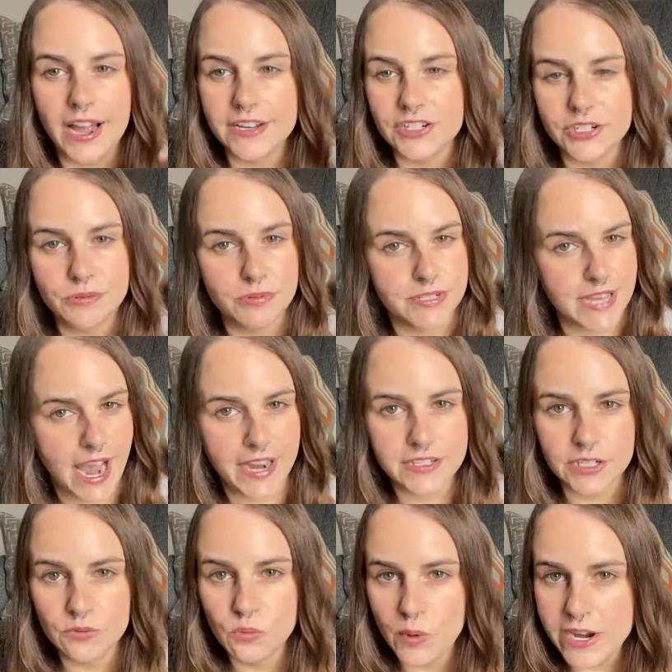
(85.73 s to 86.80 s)
She was
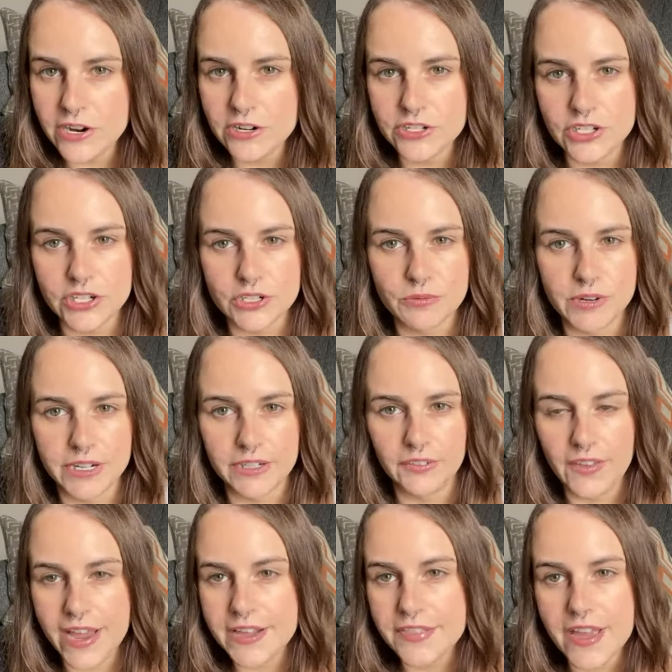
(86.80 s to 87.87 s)
acting weird. She just wanted to
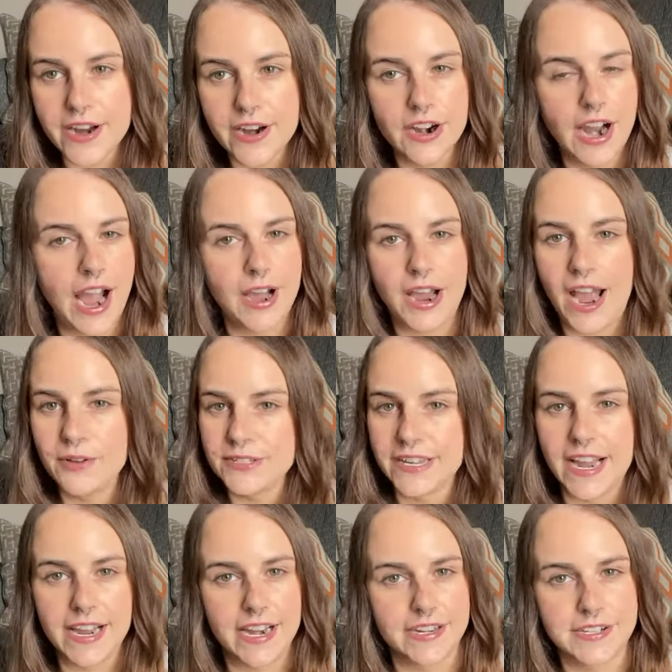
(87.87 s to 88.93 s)
lay there. I, I was like,
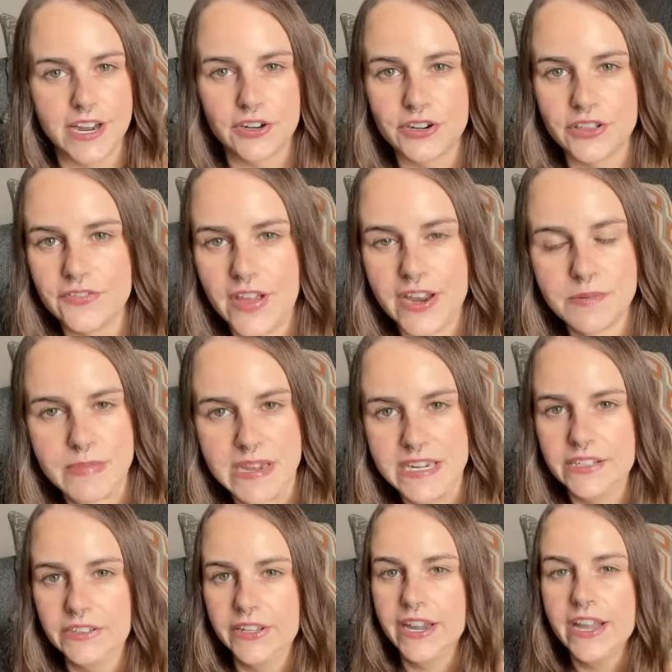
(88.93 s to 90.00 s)
I gotta take her to the vet
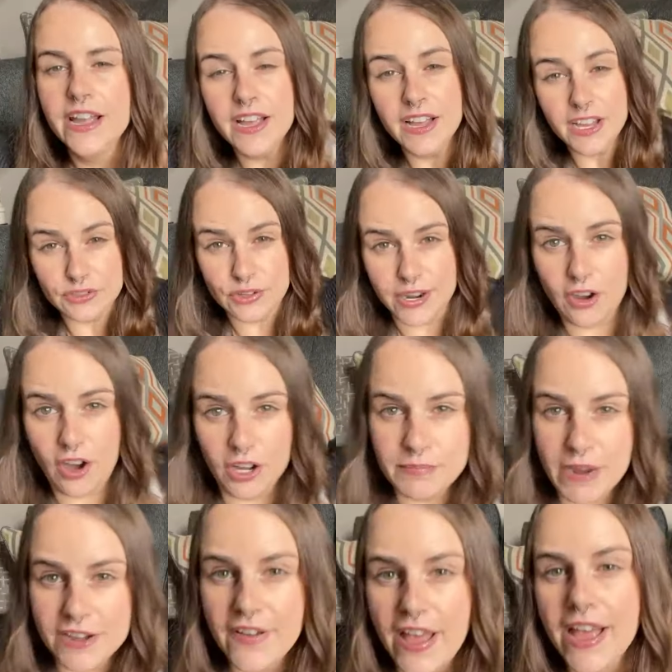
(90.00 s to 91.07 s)
immediately. So I called
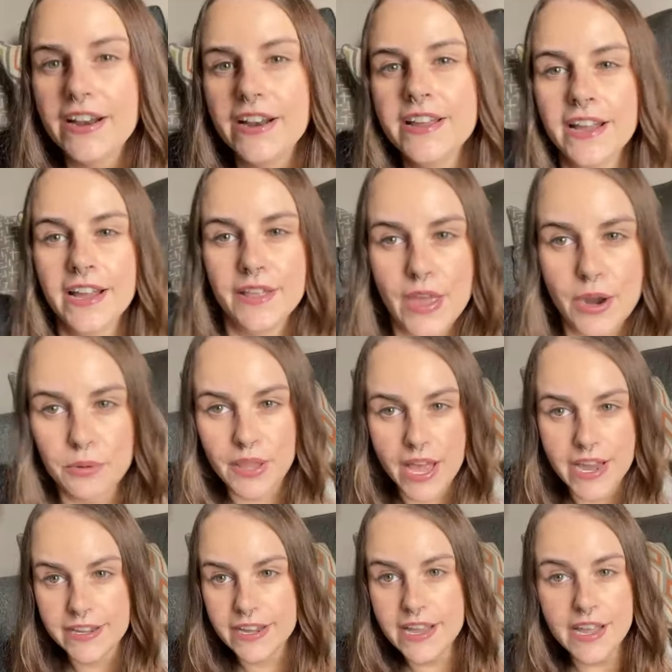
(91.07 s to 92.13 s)
my vet, and they were
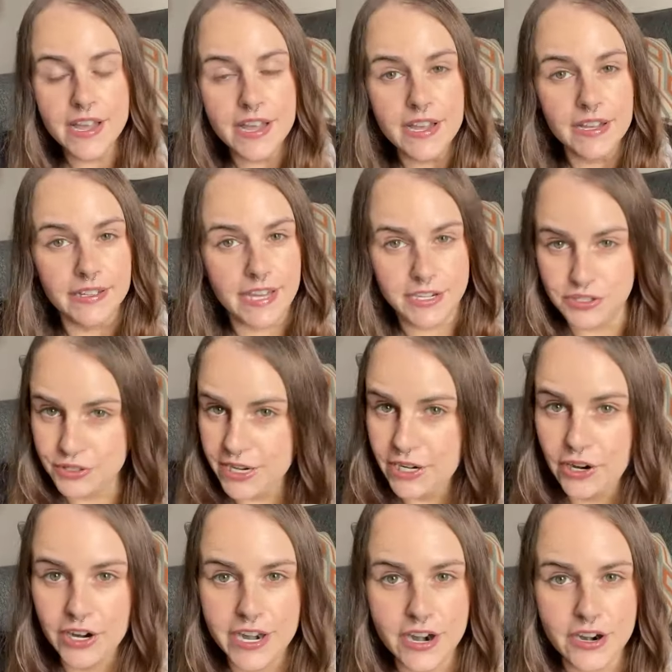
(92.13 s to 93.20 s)
like, "Can you get
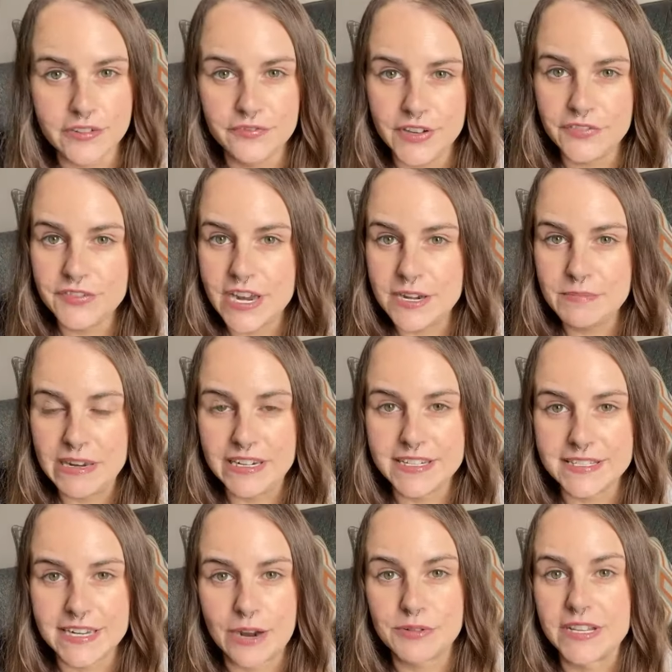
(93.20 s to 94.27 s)
her here in 15
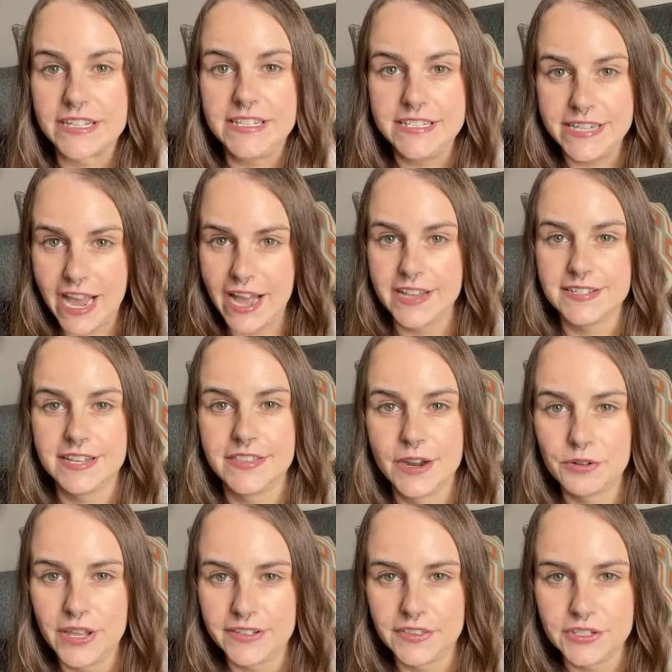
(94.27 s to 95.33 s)
minutes?" And I was like, "Yes." And they
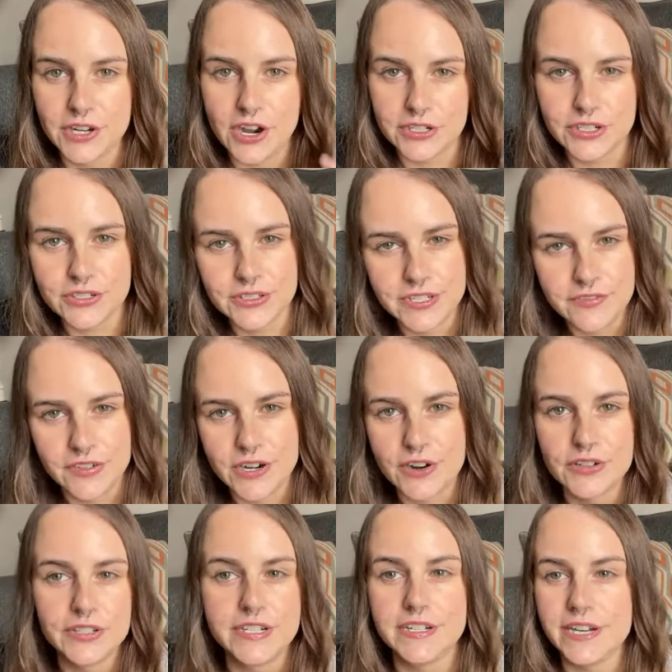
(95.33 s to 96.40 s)
were like, "The doctor's leaving
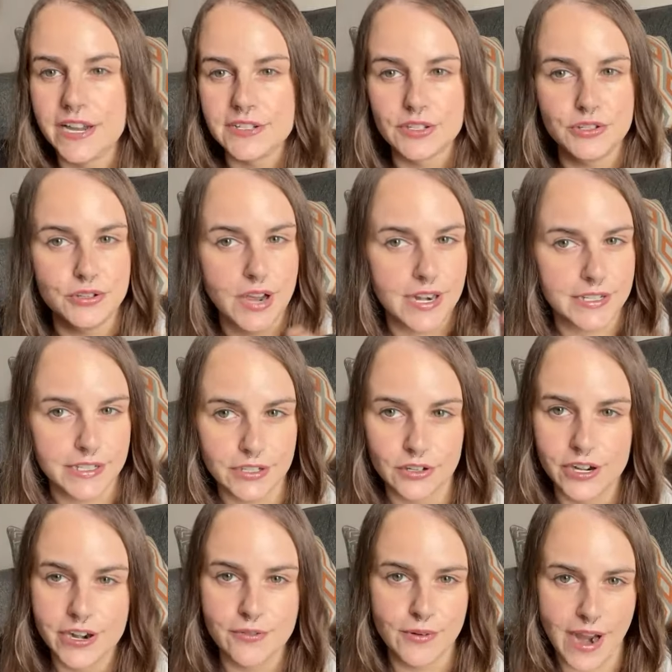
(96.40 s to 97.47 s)
early today, so you gotta get her
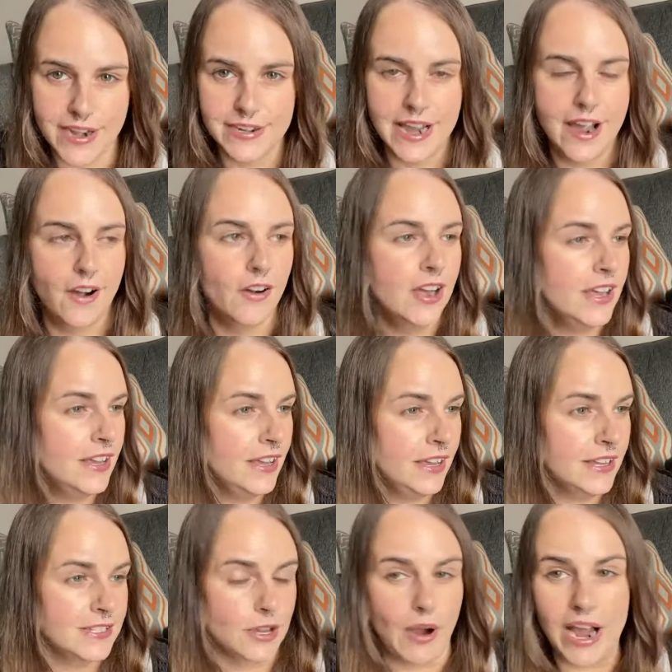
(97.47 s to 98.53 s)
here right now."
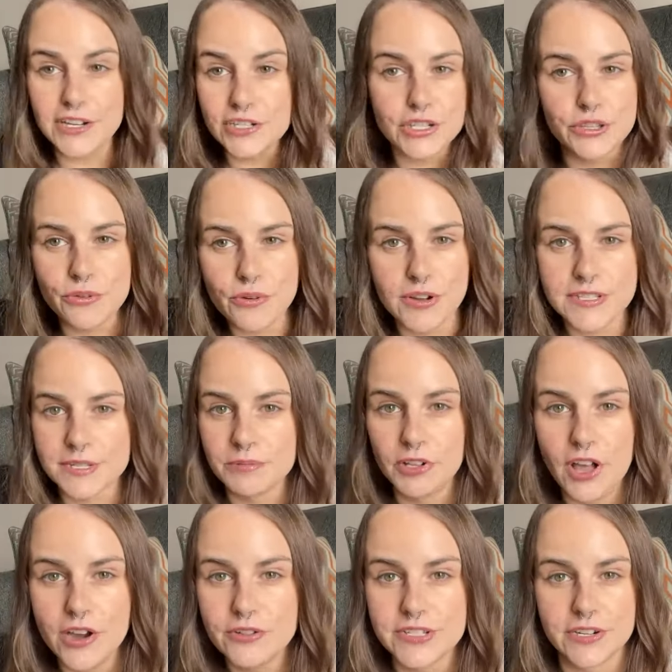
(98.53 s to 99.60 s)
So I just threw on some
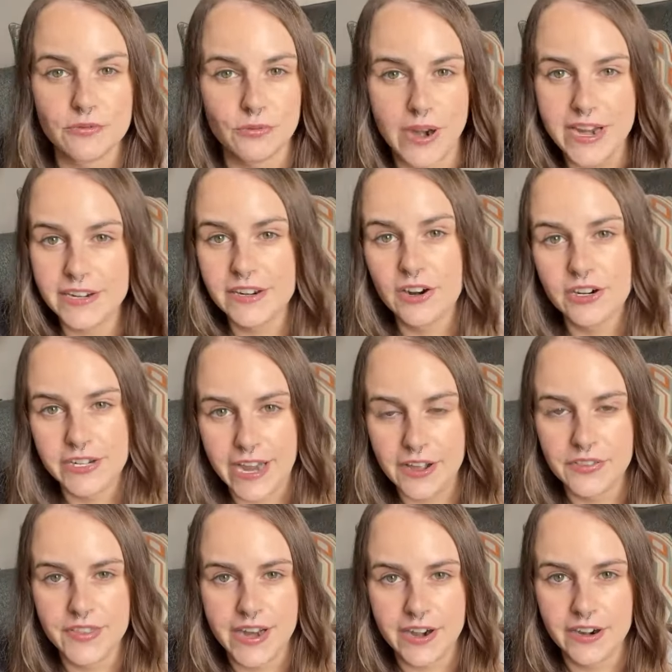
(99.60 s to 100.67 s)
clothes and ran her
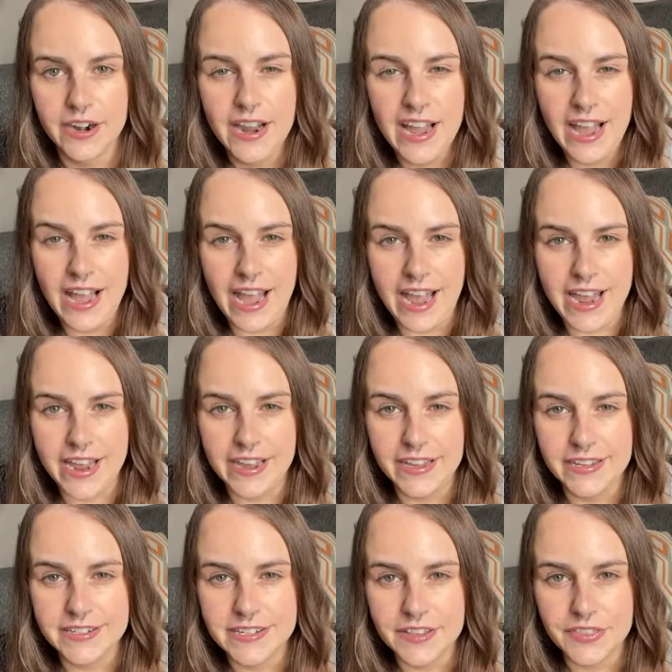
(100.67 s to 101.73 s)
down there.
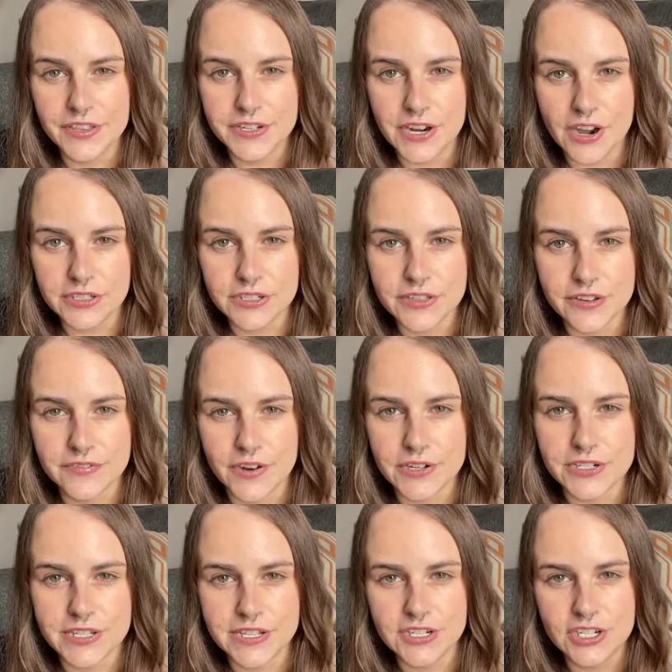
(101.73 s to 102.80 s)
And the doctor, the
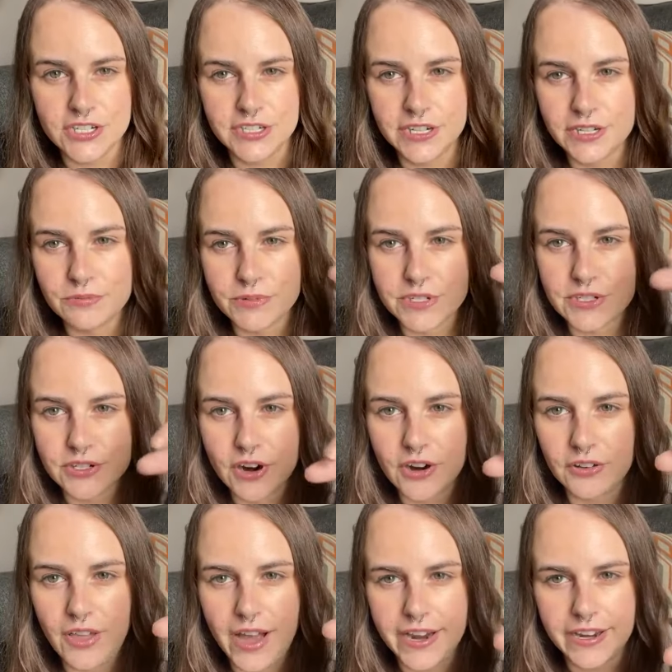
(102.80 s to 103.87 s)
first thing she did was
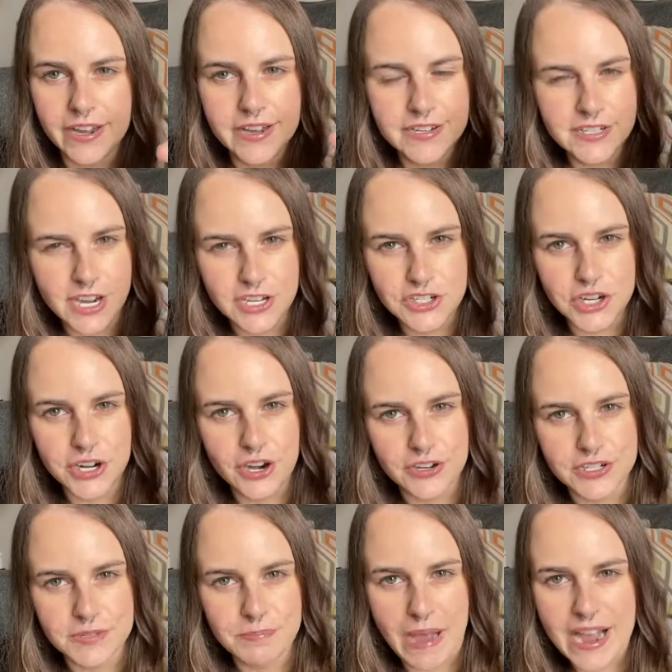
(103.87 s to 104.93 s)
start like touching her
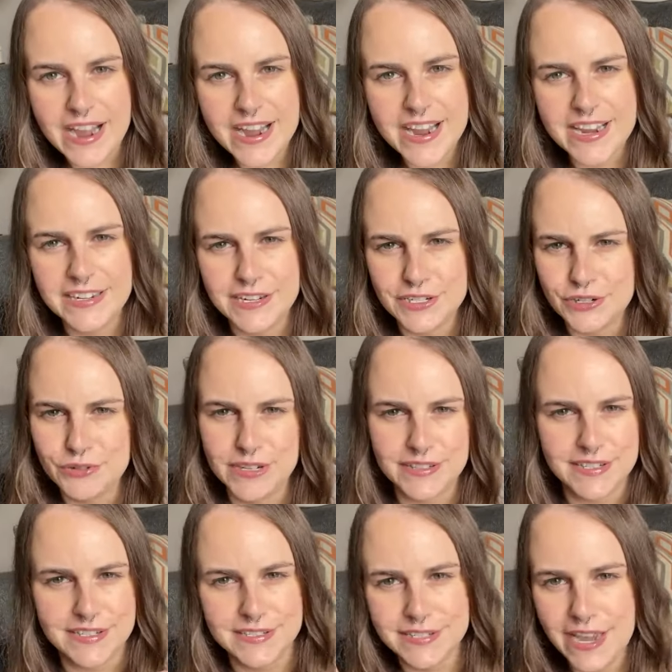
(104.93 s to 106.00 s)
spine and doing
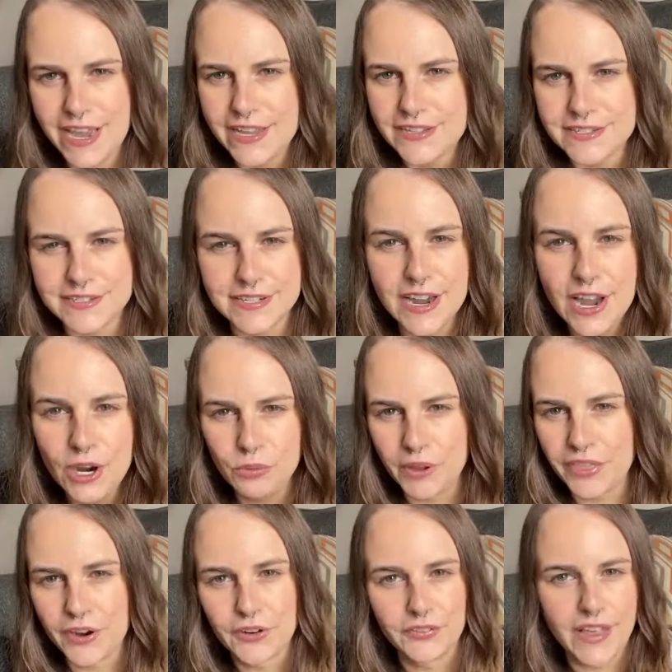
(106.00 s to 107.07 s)
these tests
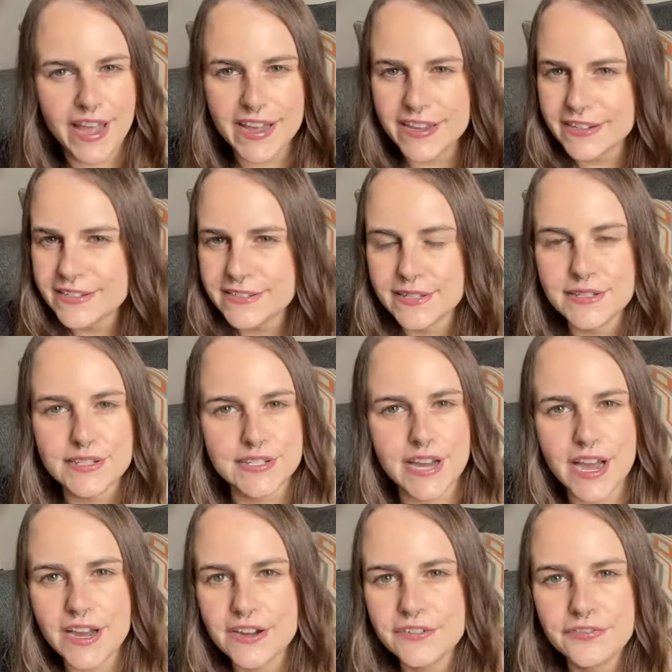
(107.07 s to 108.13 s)
with her legs and
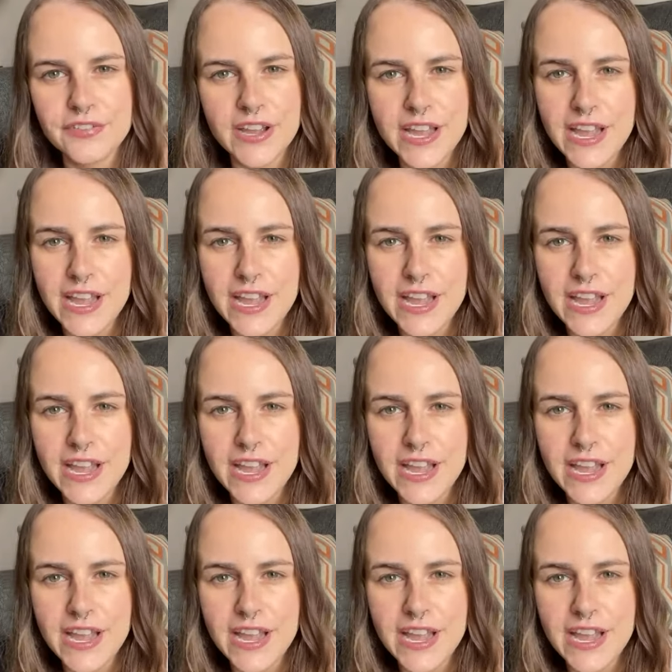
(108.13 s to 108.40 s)
stuff.